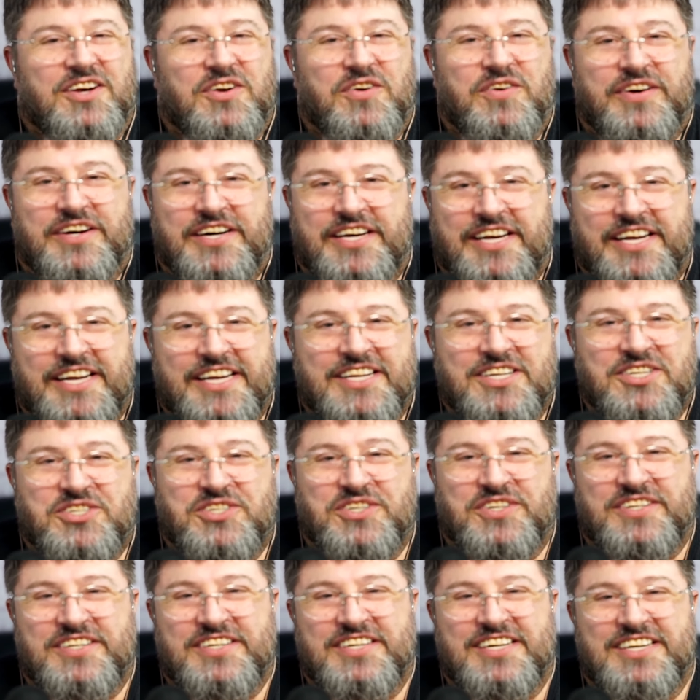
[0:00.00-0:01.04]

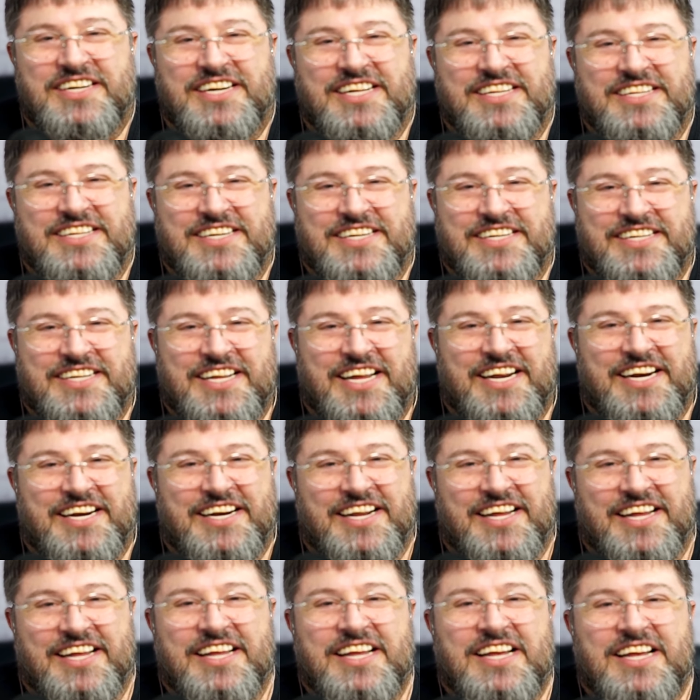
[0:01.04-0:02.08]
congregation rather
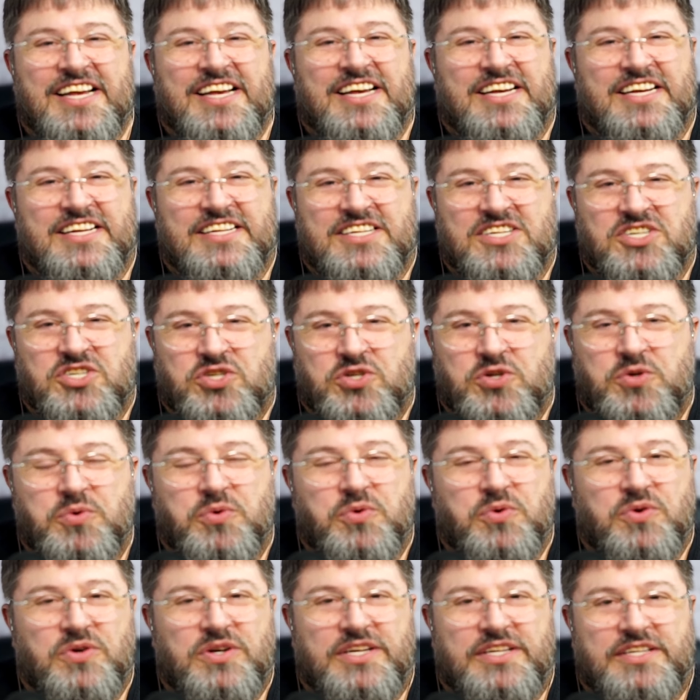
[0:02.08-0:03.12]
than uh, the
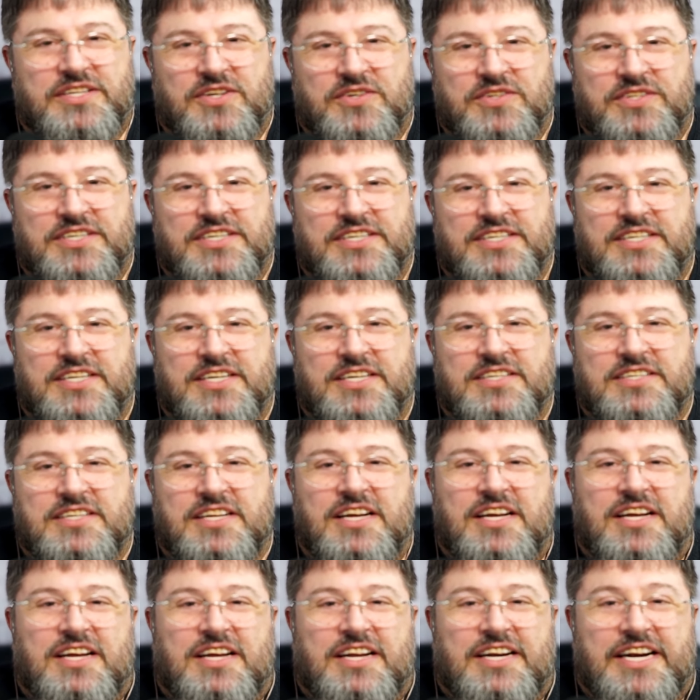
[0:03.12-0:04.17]
school and the other things.
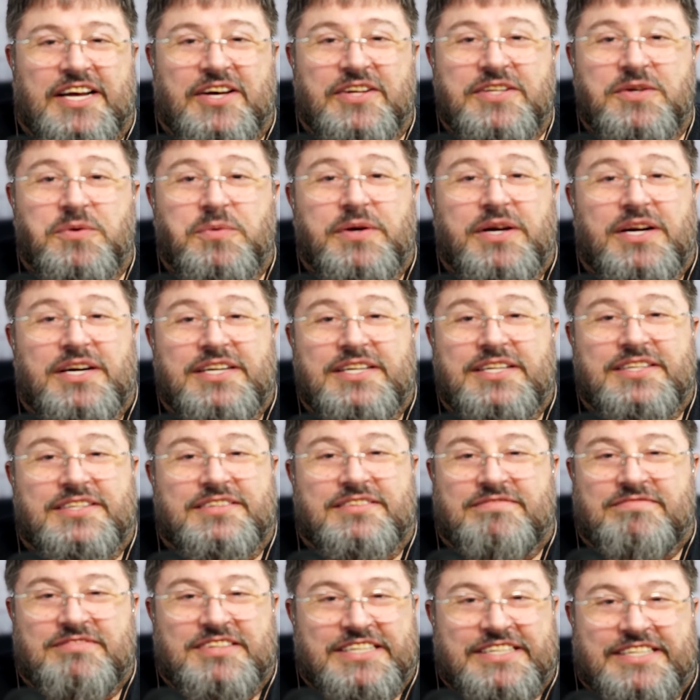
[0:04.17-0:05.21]
Now that we are in
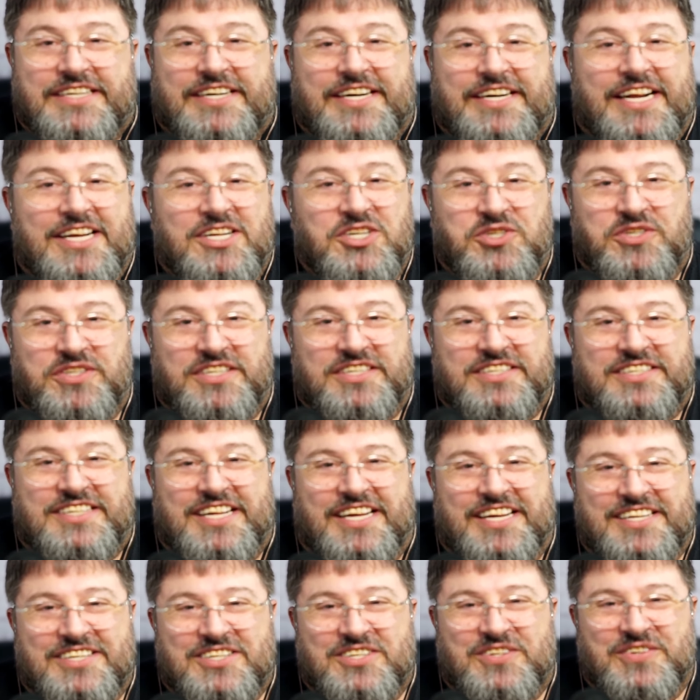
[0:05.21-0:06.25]
international
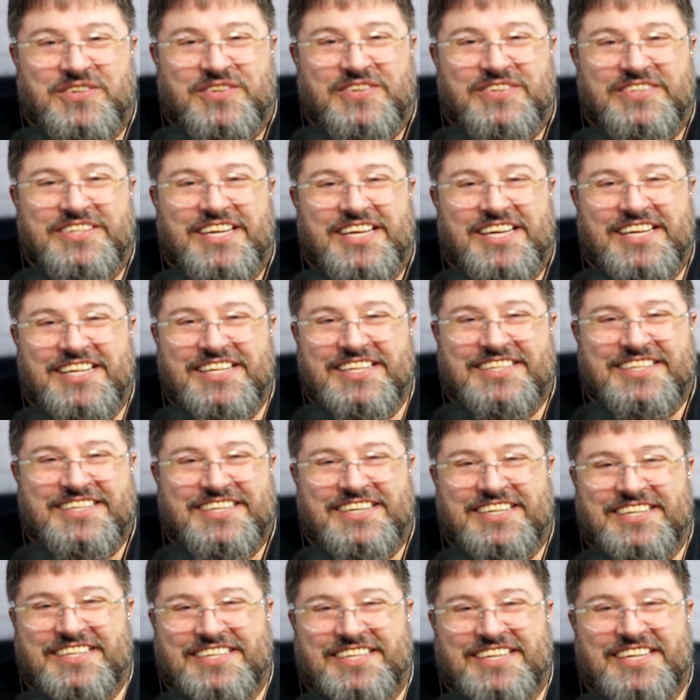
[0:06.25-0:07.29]
thanks to the
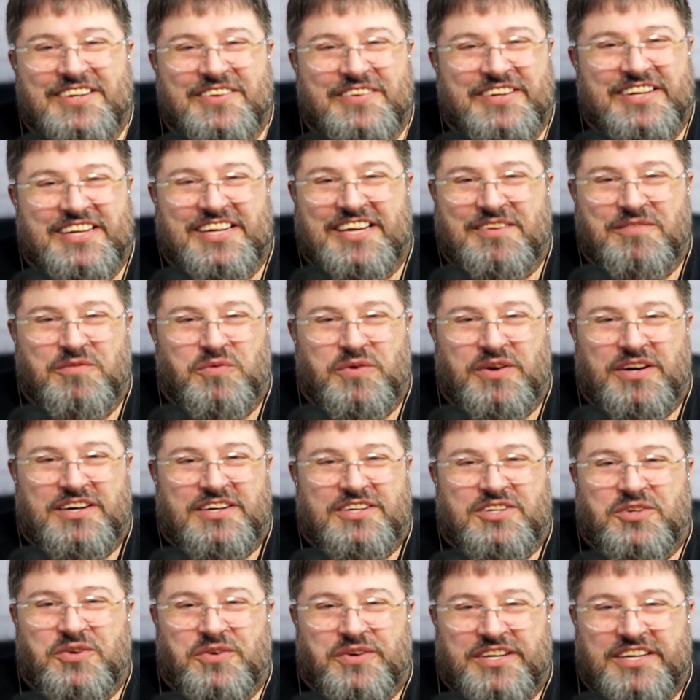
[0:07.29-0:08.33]
internet. Uh, we, are, we are
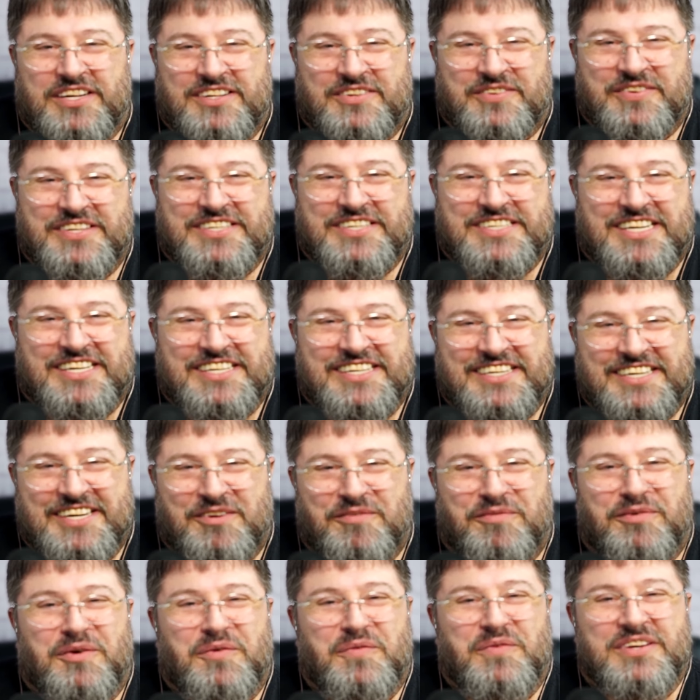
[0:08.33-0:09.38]
talking to each other
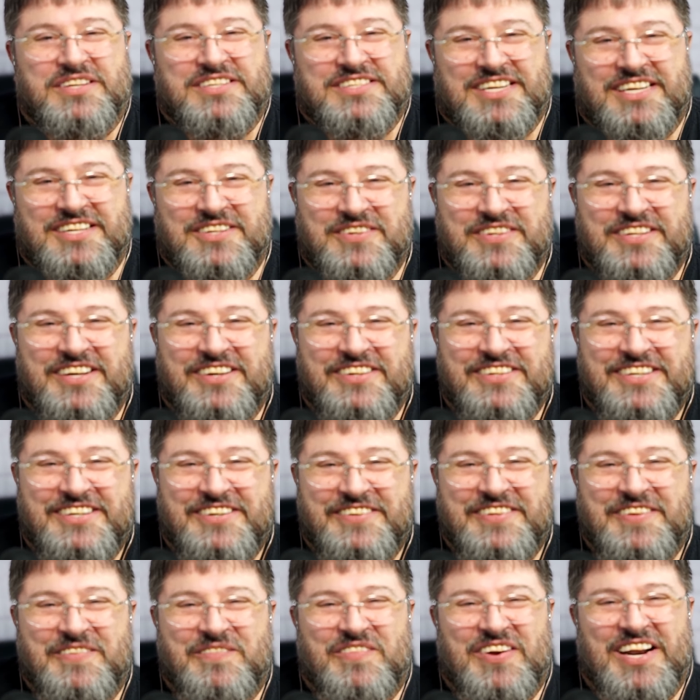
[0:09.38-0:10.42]
now from one side to the other
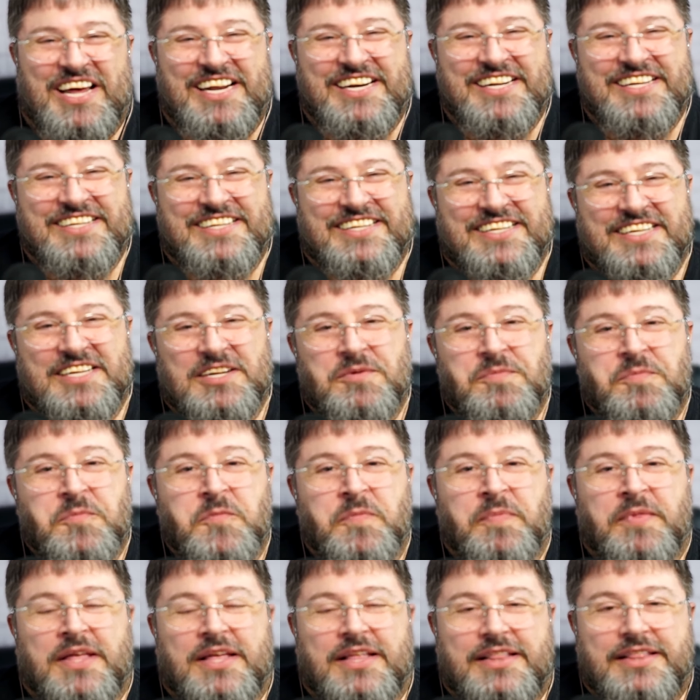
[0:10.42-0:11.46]
of the planet. Uh,
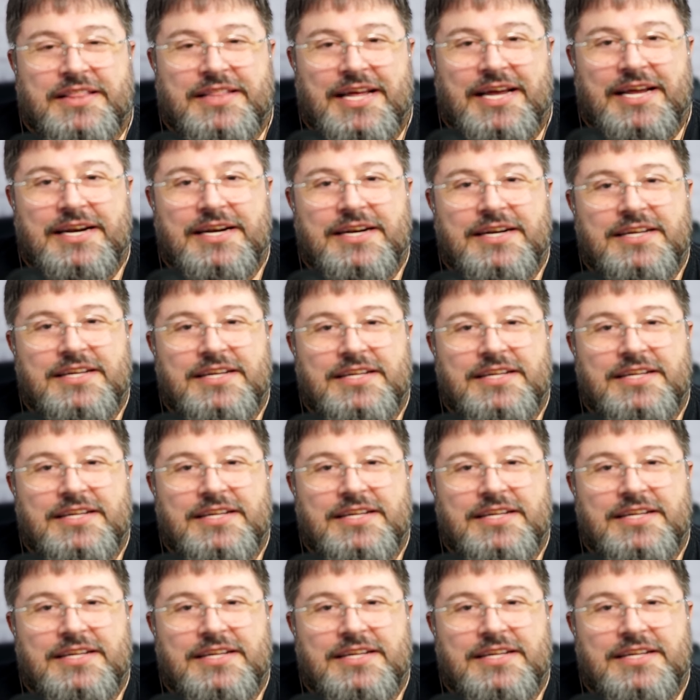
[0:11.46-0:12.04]
then